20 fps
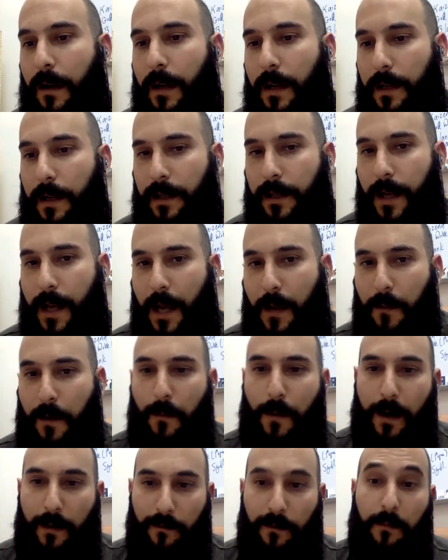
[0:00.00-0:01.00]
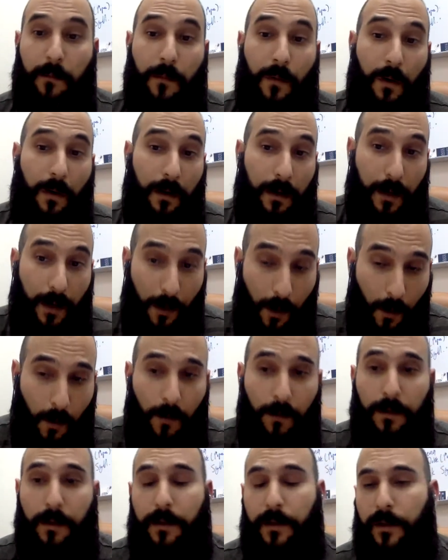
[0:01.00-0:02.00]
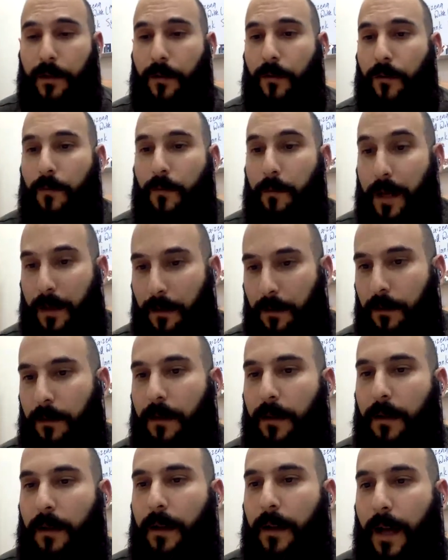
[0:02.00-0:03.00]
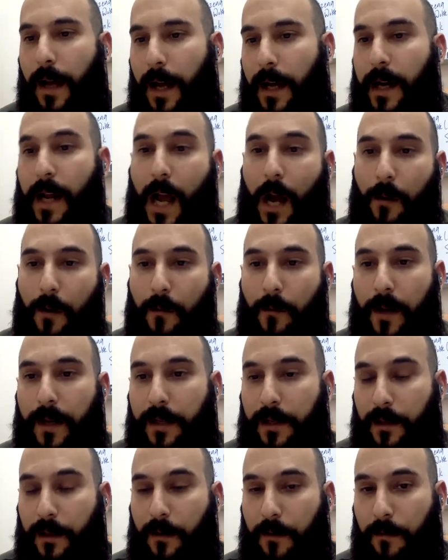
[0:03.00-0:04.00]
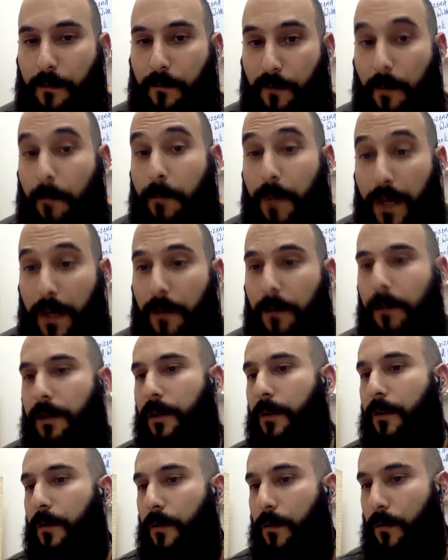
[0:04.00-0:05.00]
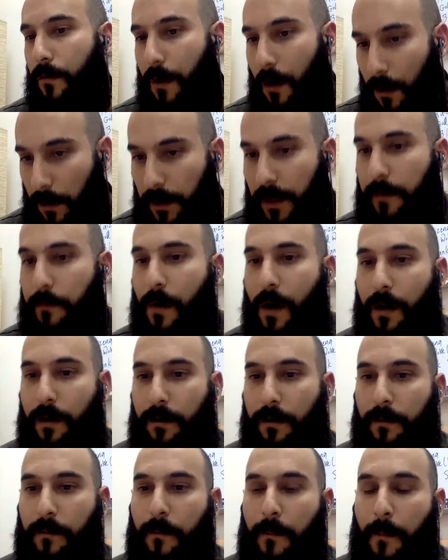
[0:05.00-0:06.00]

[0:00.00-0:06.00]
say, we went from old to middle and how we went to from middle to early modern.